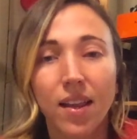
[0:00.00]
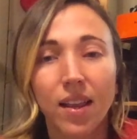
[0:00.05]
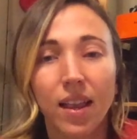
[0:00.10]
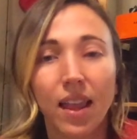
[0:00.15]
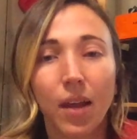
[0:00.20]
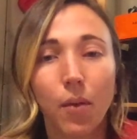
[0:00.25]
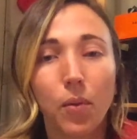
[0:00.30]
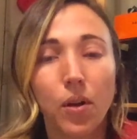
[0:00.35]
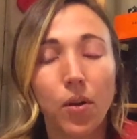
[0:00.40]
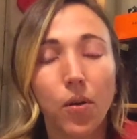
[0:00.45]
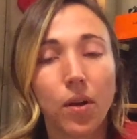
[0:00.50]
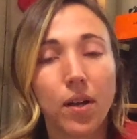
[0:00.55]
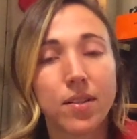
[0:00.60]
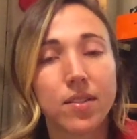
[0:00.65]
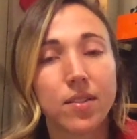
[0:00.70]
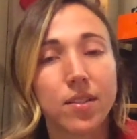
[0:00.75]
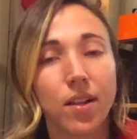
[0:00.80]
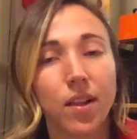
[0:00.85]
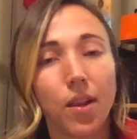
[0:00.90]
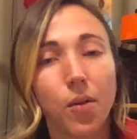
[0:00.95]
Like, we don't
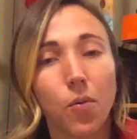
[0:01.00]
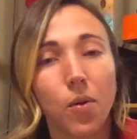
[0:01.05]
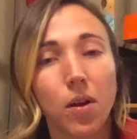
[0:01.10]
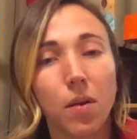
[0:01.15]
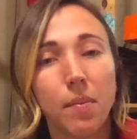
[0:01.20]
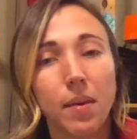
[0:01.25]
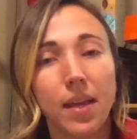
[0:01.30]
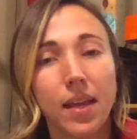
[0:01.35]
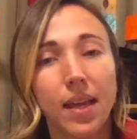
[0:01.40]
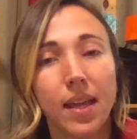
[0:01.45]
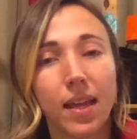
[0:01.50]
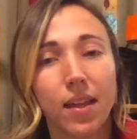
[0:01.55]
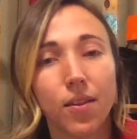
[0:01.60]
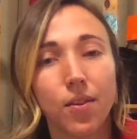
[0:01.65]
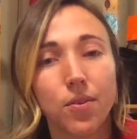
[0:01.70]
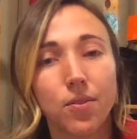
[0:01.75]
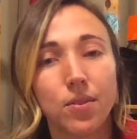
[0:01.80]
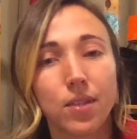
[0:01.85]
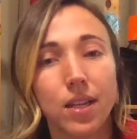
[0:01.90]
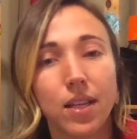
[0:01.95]
necessarily want to be getting
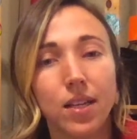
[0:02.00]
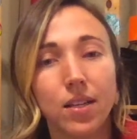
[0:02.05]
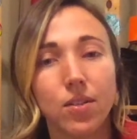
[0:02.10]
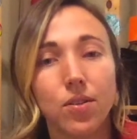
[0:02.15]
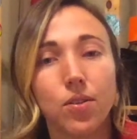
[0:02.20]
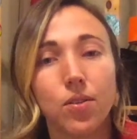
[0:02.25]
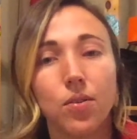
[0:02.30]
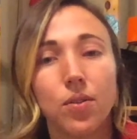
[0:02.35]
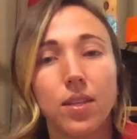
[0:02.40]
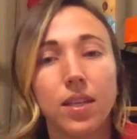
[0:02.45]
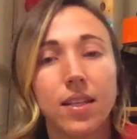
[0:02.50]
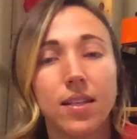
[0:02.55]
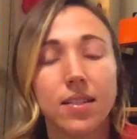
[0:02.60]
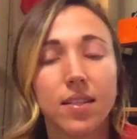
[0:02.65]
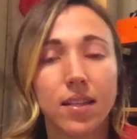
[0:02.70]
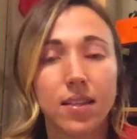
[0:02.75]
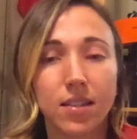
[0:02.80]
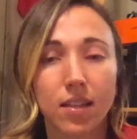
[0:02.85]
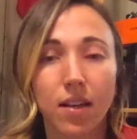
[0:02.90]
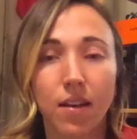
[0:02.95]
those into the
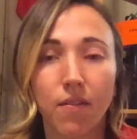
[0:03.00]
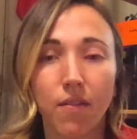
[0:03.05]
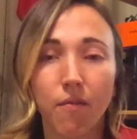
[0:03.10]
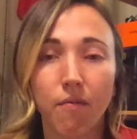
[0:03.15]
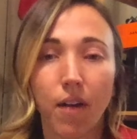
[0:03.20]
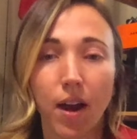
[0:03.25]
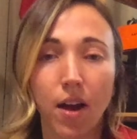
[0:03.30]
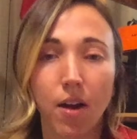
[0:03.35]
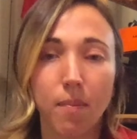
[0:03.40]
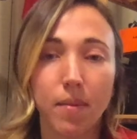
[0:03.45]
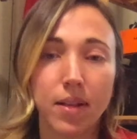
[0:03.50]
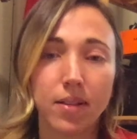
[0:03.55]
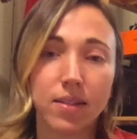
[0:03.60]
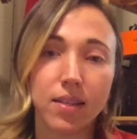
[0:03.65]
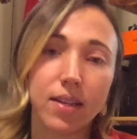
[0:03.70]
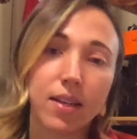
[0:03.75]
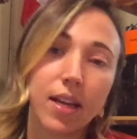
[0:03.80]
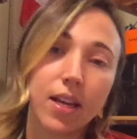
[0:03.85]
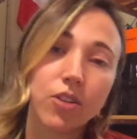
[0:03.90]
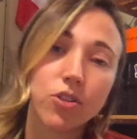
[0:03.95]
sensitive environments
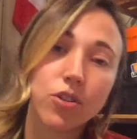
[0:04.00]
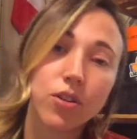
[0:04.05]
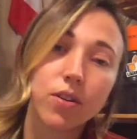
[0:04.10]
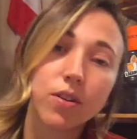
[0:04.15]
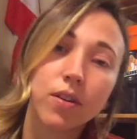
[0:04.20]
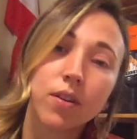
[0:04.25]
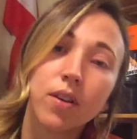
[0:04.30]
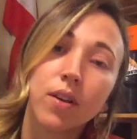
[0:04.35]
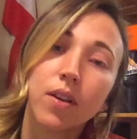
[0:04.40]
in nature.